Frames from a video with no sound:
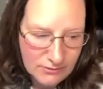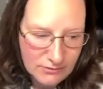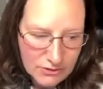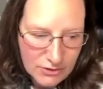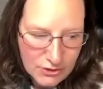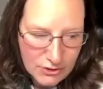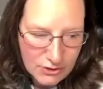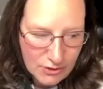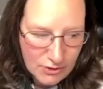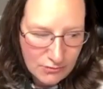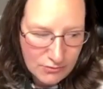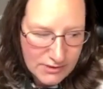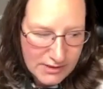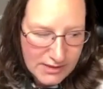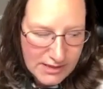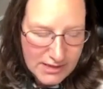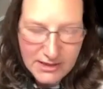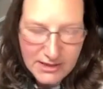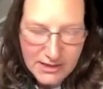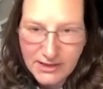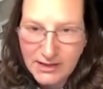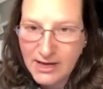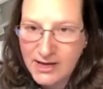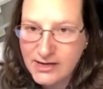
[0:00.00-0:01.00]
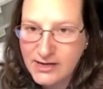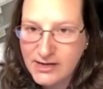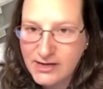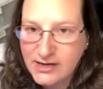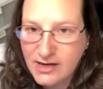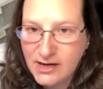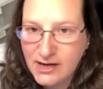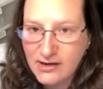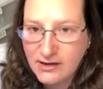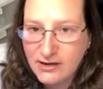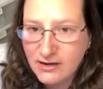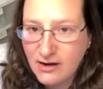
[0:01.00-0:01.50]
you know, needing any
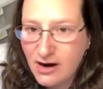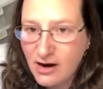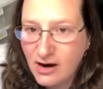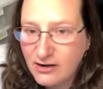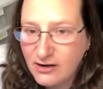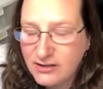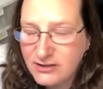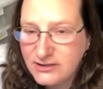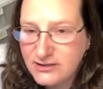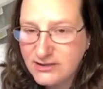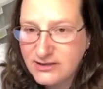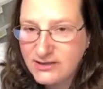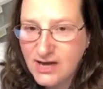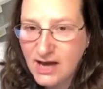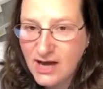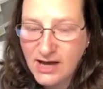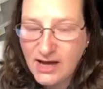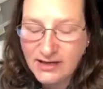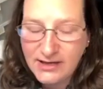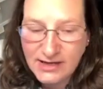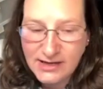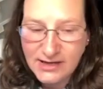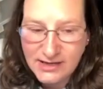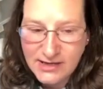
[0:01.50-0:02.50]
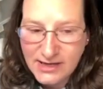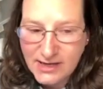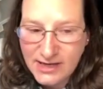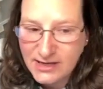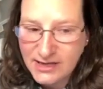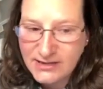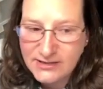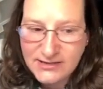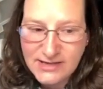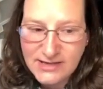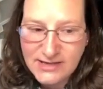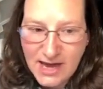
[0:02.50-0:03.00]
kind of cardstock, any
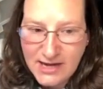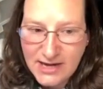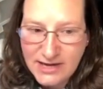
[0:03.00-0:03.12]
inks, any